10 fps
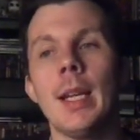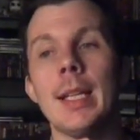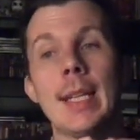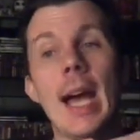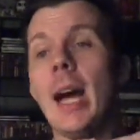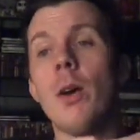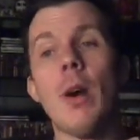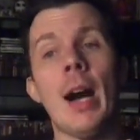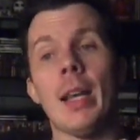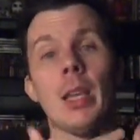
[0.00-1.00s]
Now
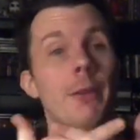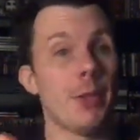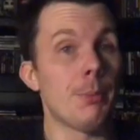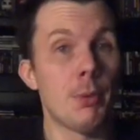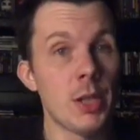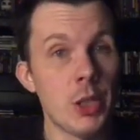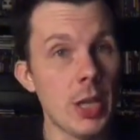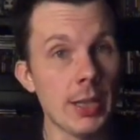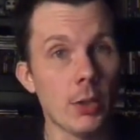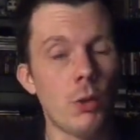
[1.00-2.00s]
I love and
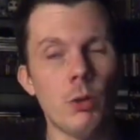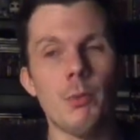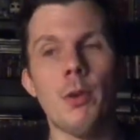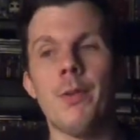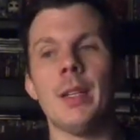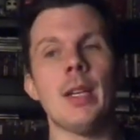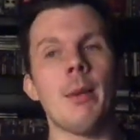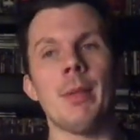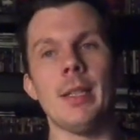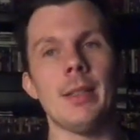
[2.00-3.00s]
appreciate the whole movie. I
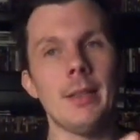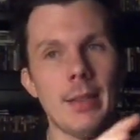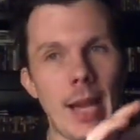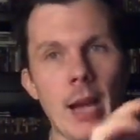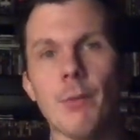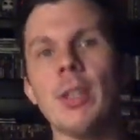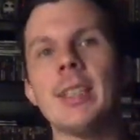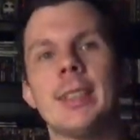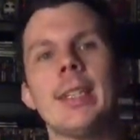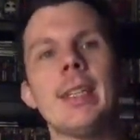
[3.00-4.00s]
mean, every
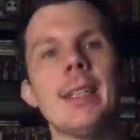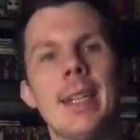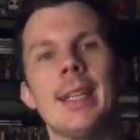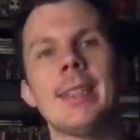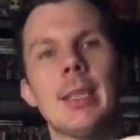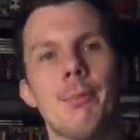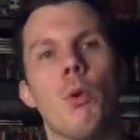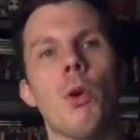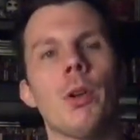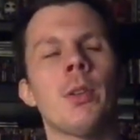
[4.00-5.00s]
scene is
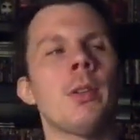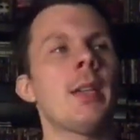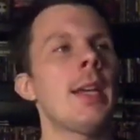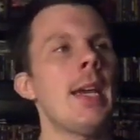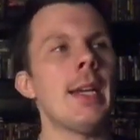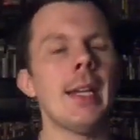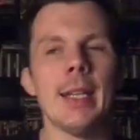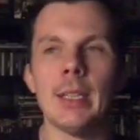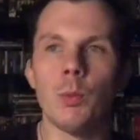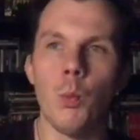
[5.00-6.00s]
important, and it
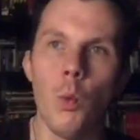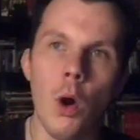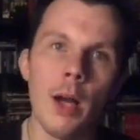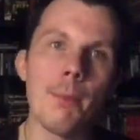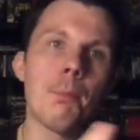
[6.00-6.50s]
is one